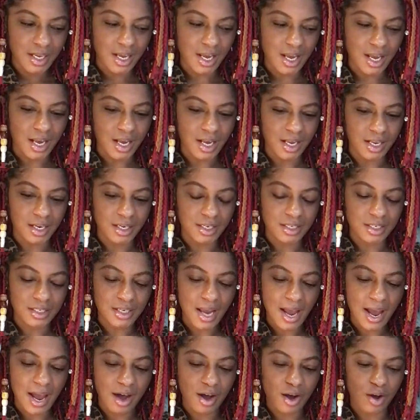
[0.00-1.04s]
and
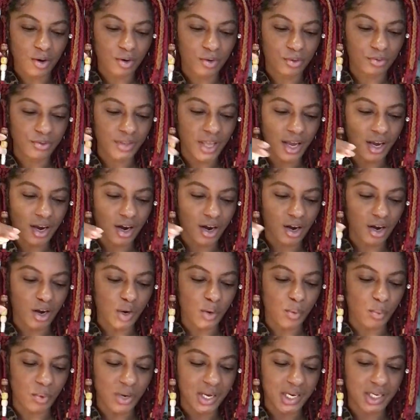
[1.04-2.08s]
how they are
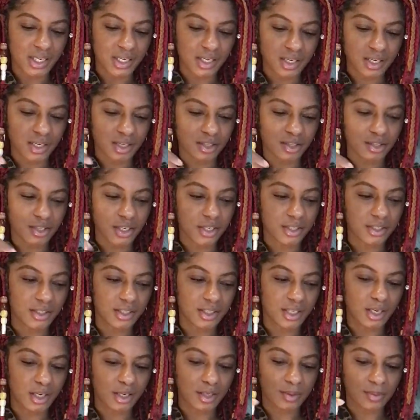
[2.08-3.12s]
awakening certain
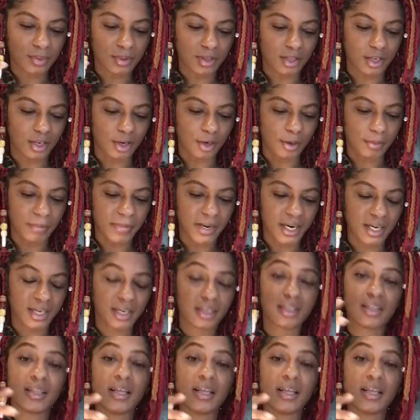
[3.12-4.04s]
things within your body.